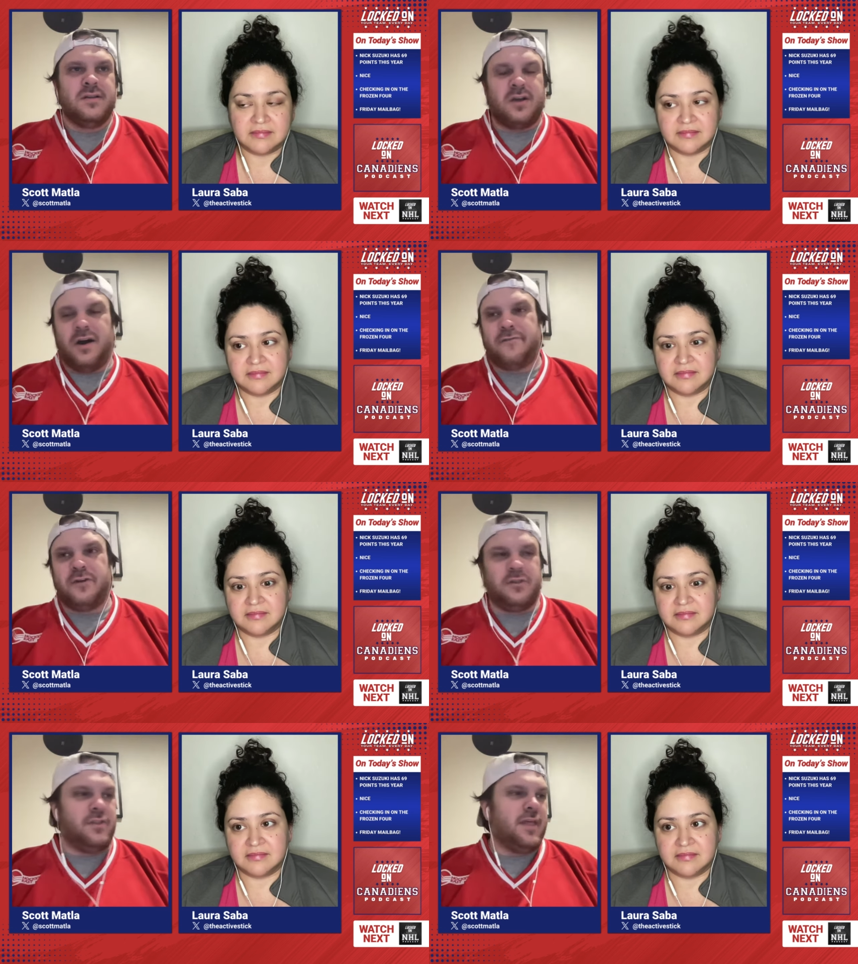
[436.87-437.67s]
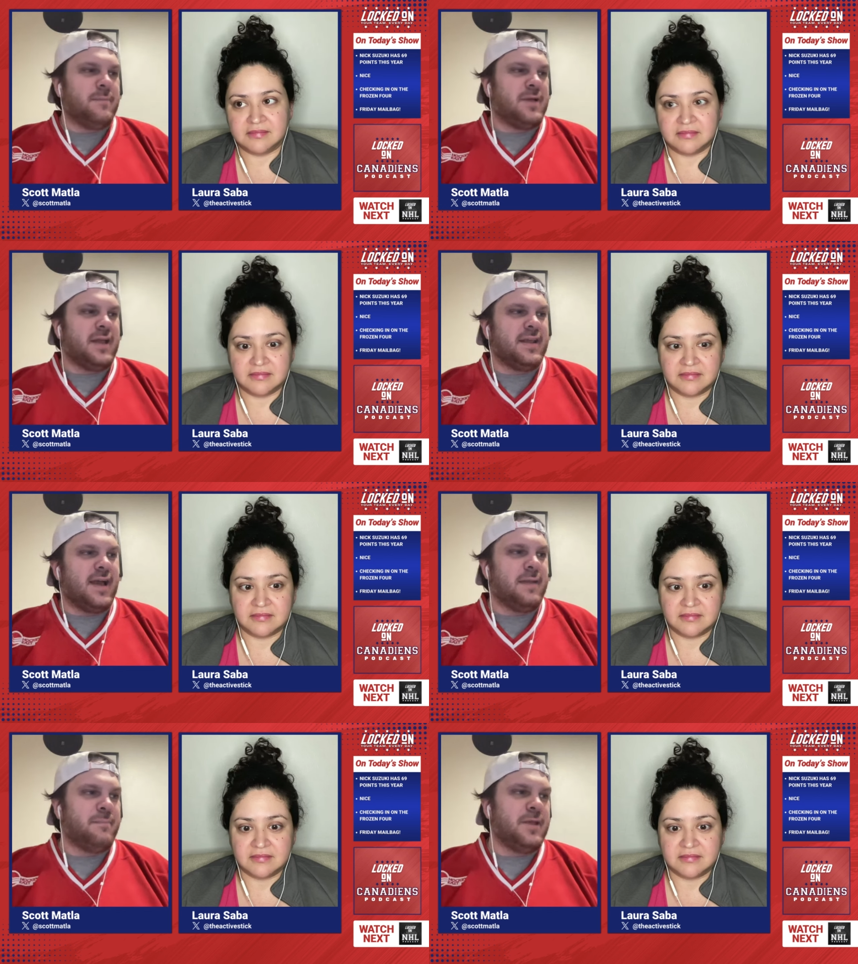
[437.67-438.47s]
Speaker 1: Caufield and them kind of
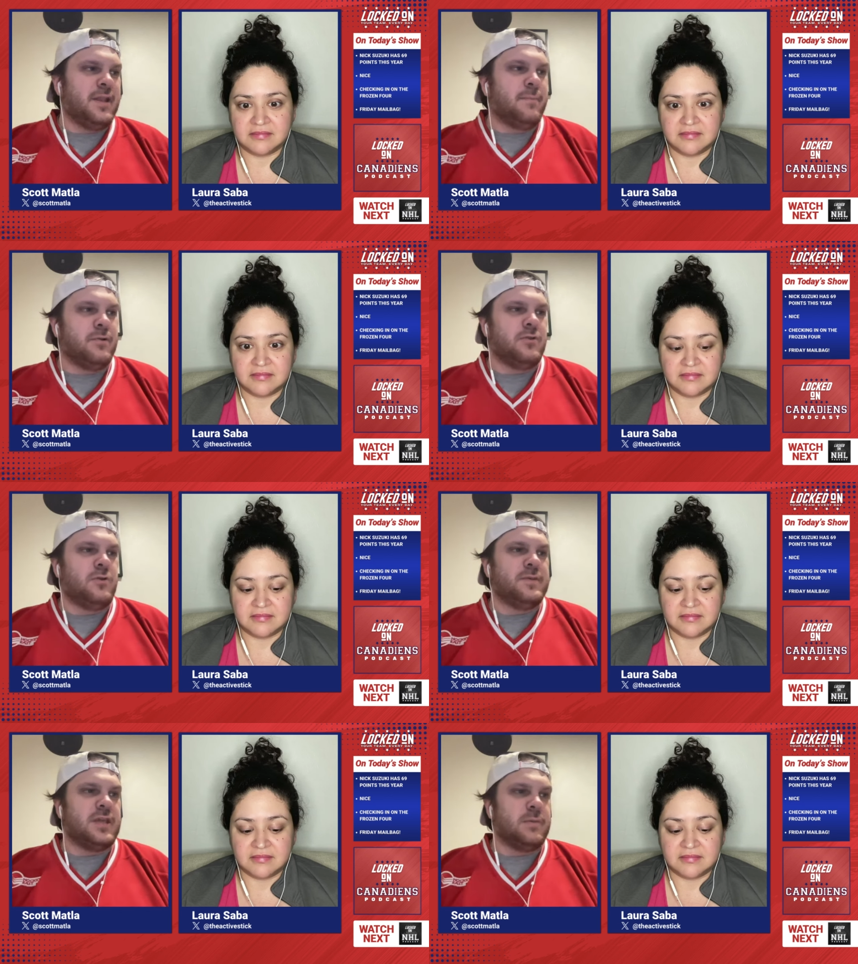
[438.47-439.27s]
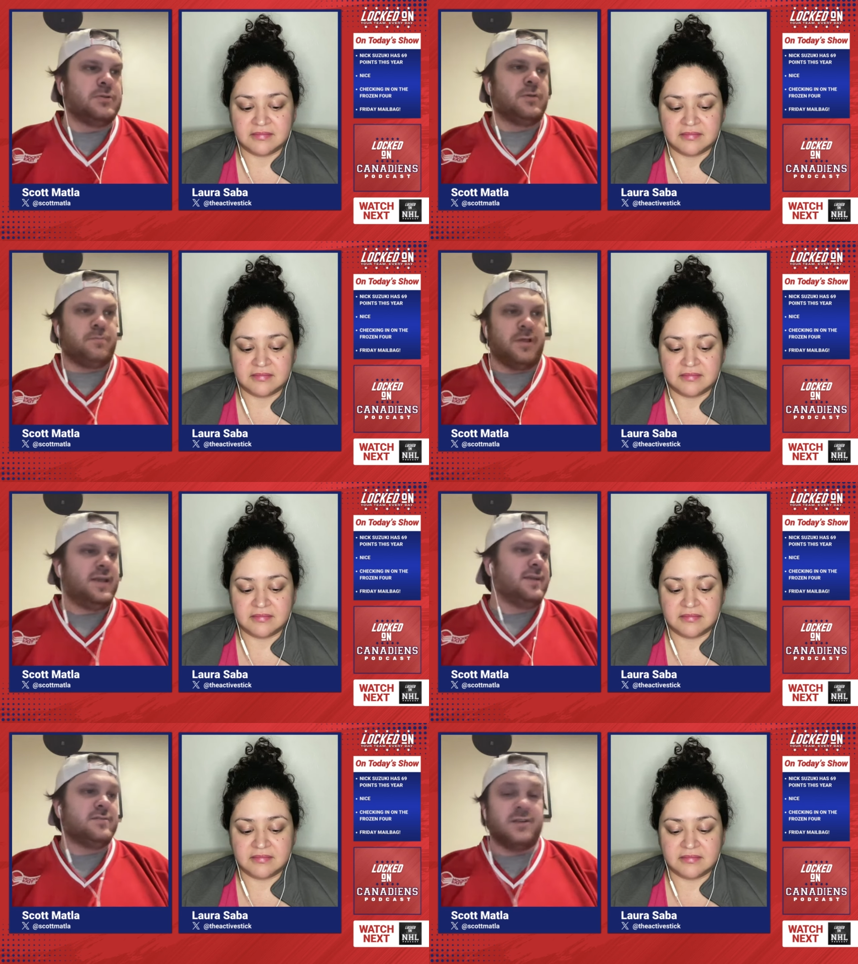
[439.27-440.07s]
got beat up a little bit there, but they're
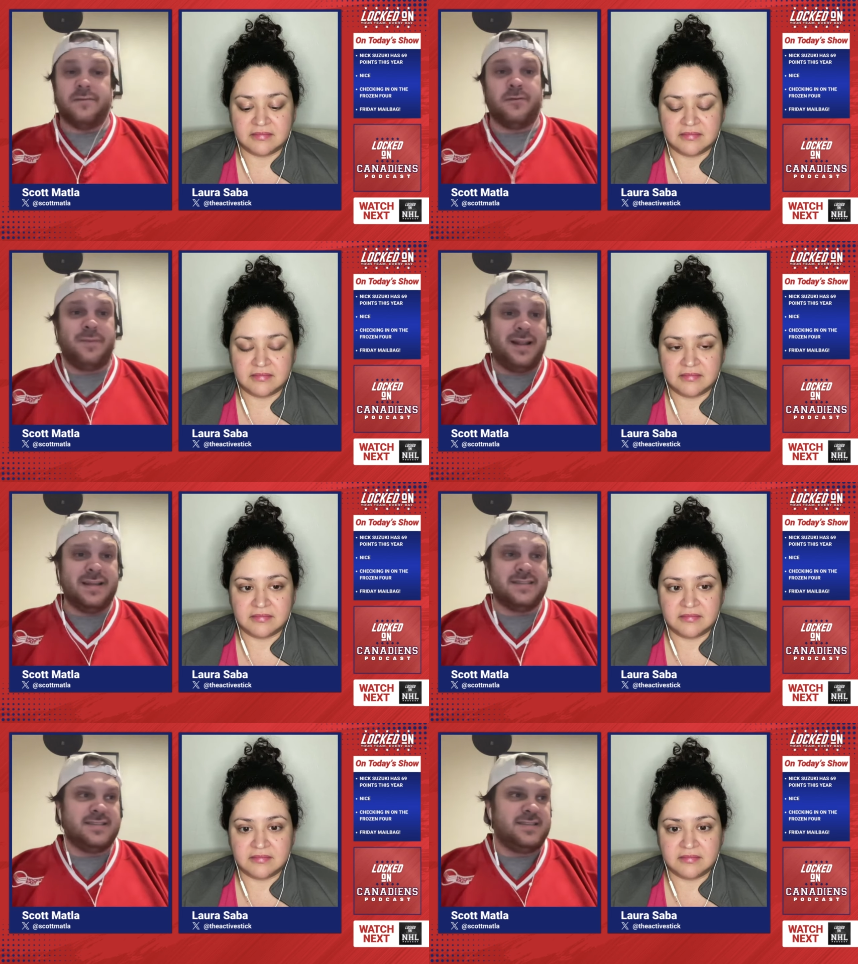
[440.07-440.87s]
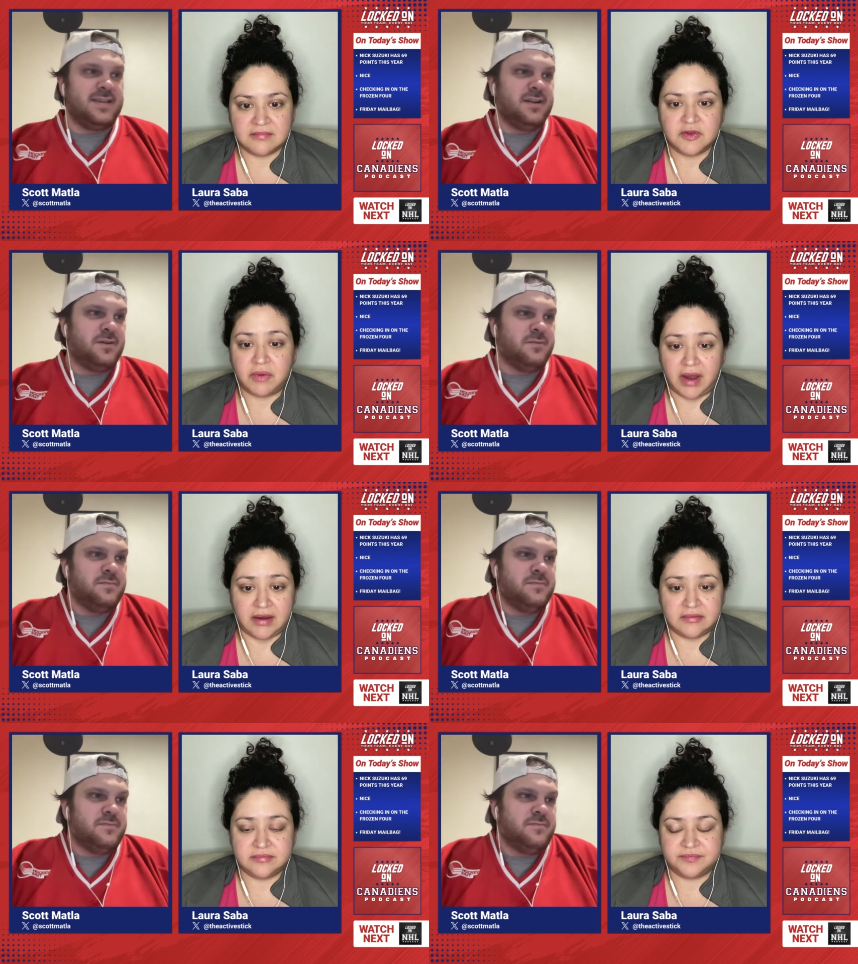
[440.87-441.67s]
playing tougher minutes. You know, right
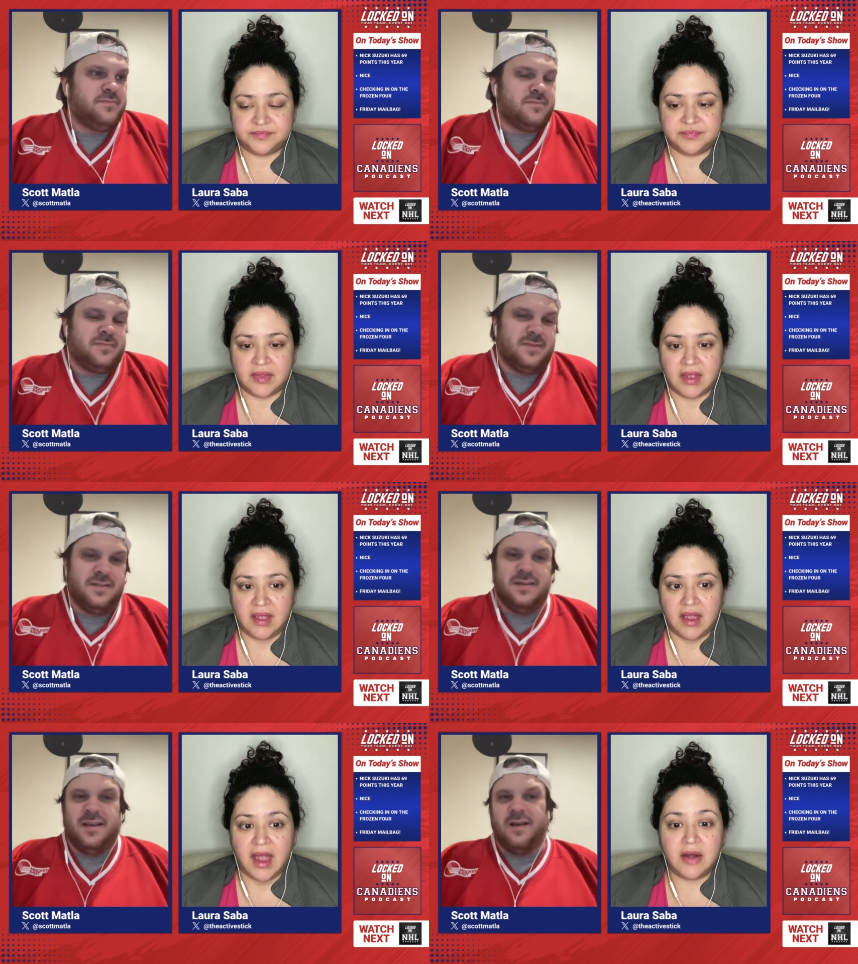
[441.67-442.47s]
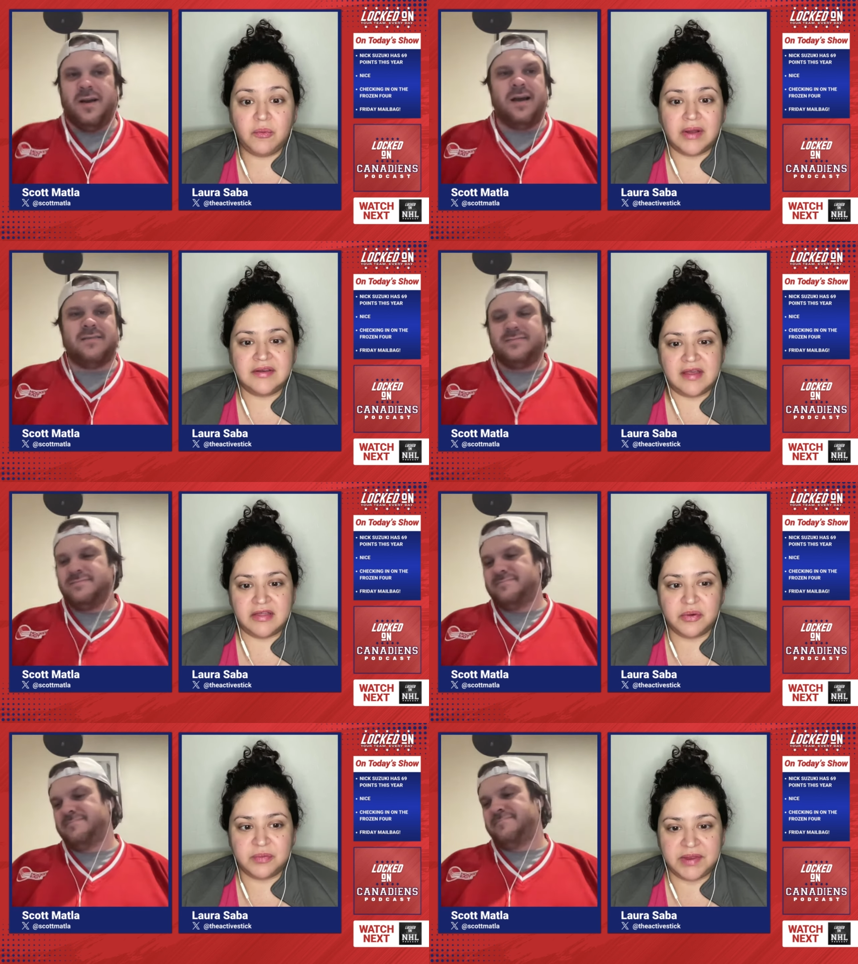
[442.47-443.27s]
Speaker 2: and one day
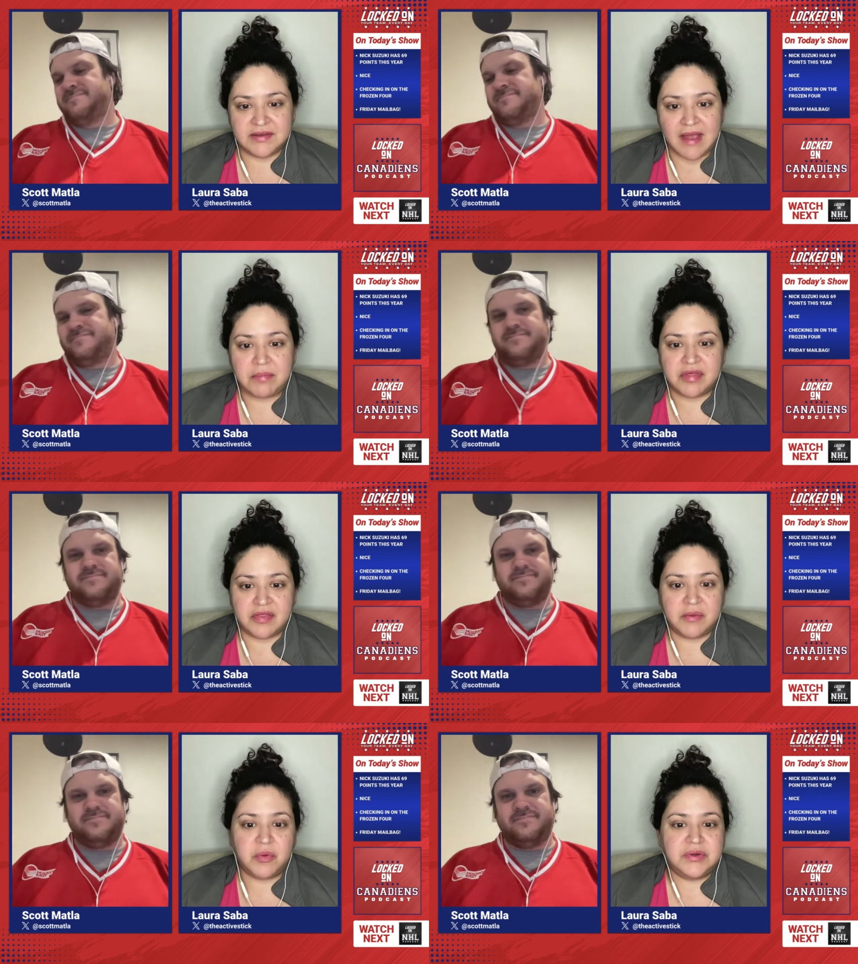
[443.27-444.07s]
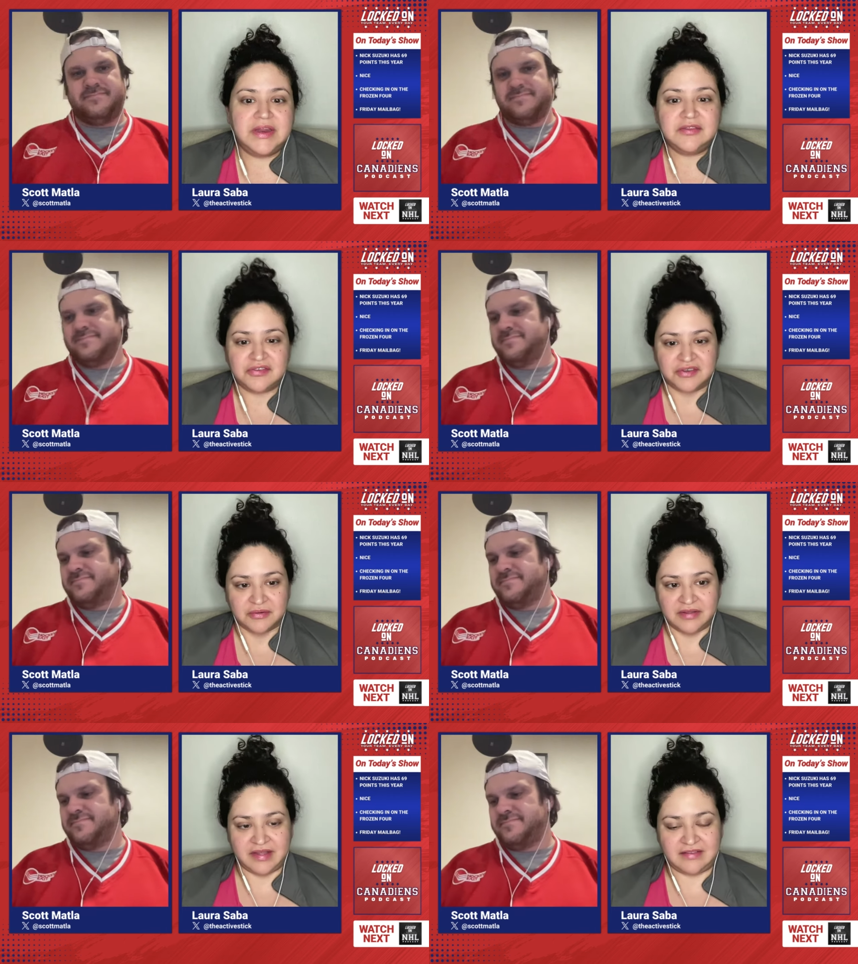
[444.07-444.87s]
there will be depth and they won't need to
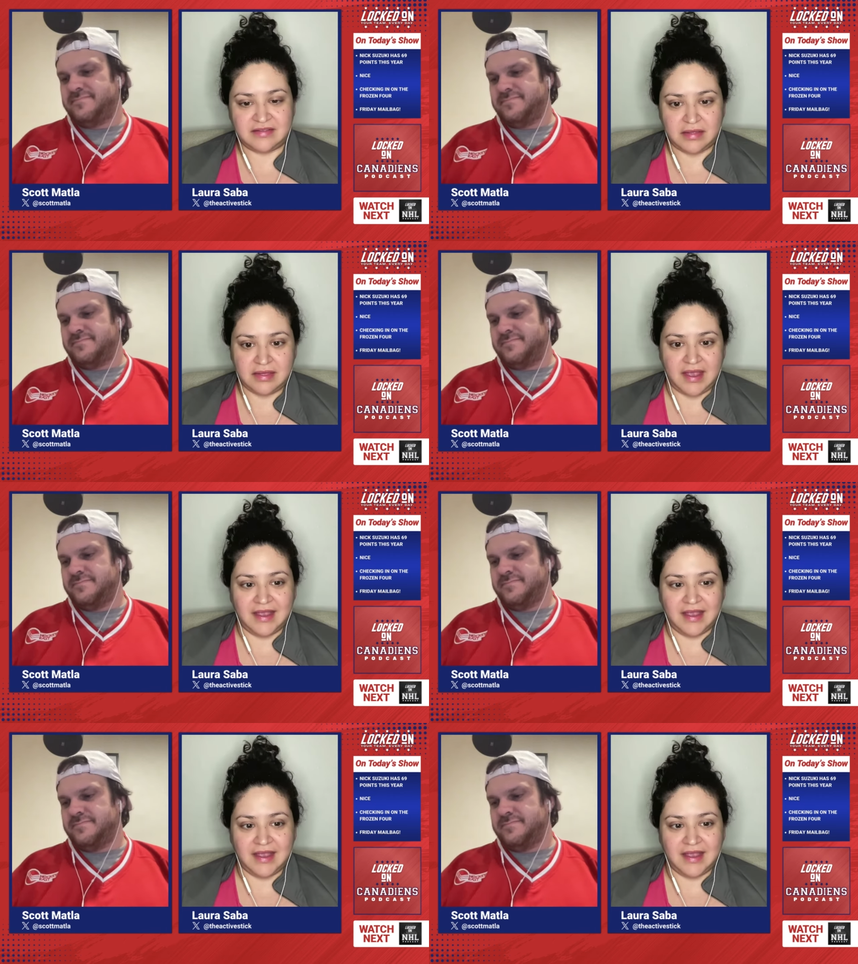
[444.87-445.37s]
and that's the thing